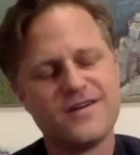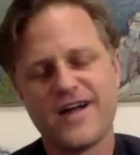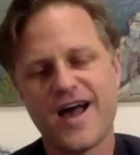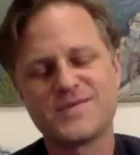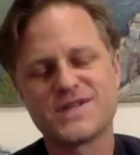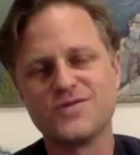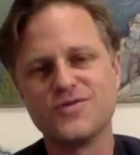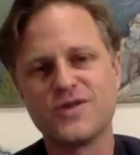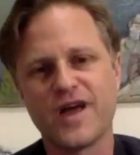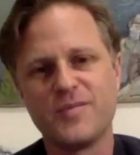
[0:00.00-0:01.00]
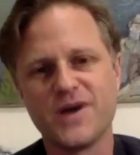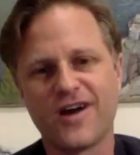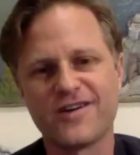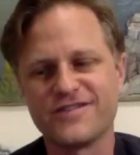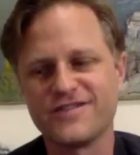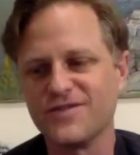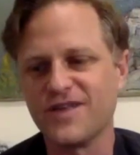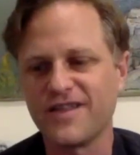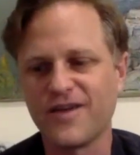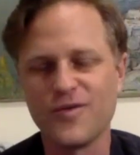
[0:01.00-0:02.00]
Absolutely. I'd be honored to do
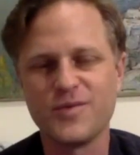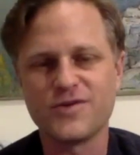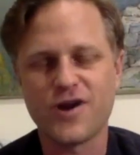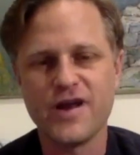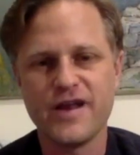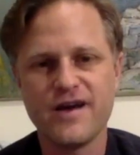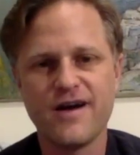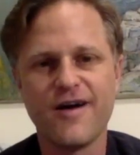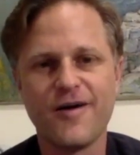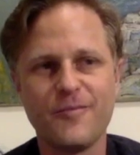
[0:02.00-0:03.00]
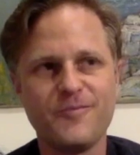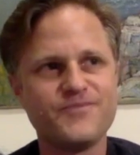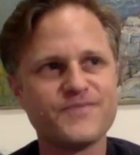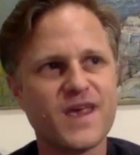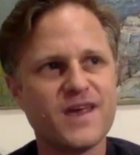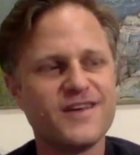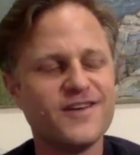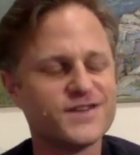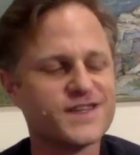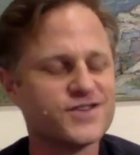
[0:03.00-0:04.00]
that. That would be great.
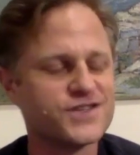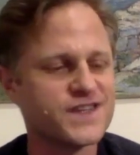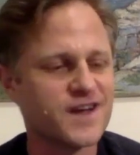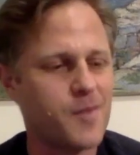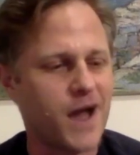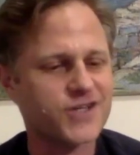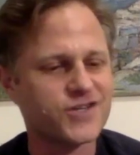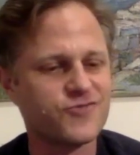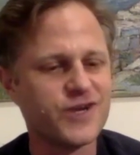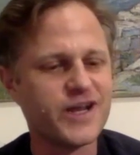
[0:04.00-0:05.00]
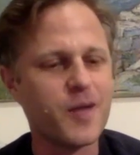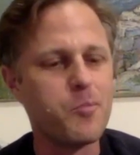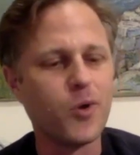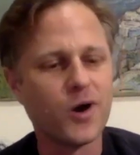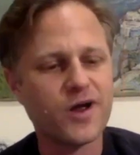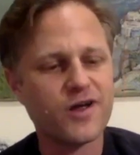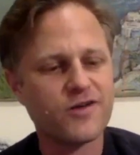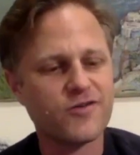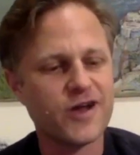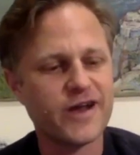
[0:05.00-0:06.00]
It's interesting. I'm actually reading a book
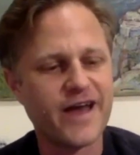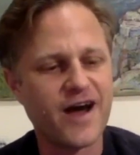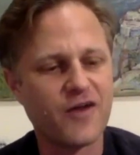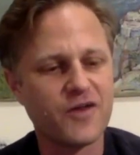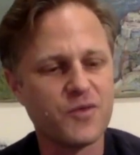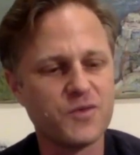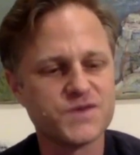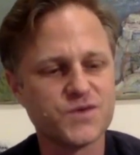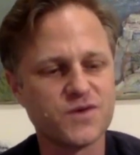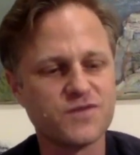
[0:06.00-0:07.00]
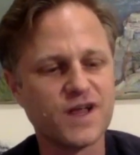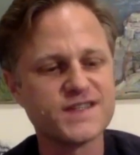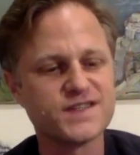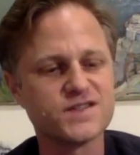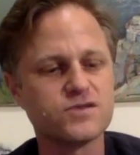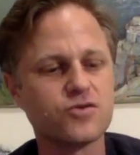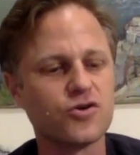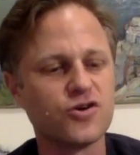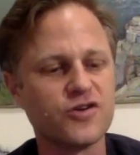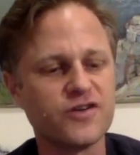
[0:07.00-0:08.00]
right now that was sort of lessons
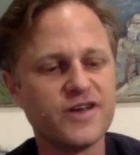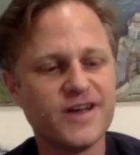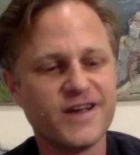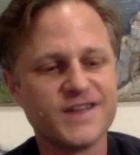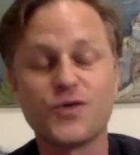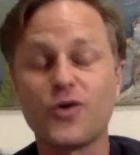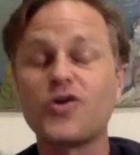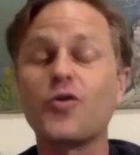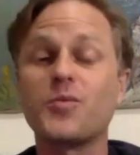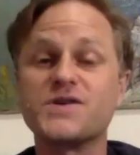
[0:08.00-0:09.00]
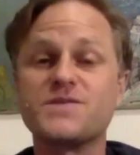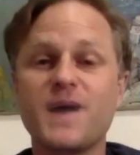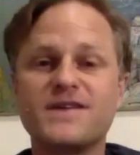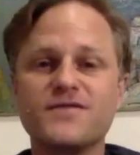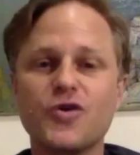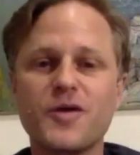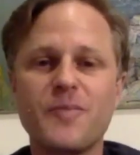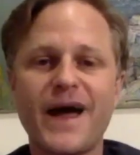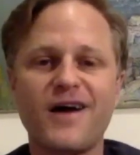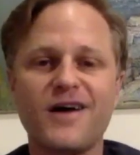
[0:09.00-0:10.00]
learned, historical perspective looking
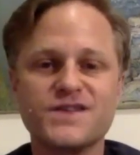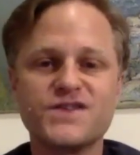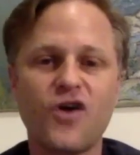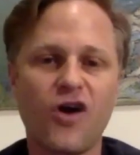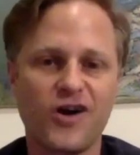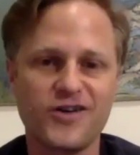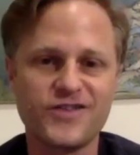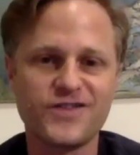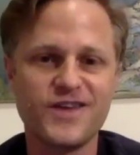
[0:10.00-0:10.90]
back on SARS.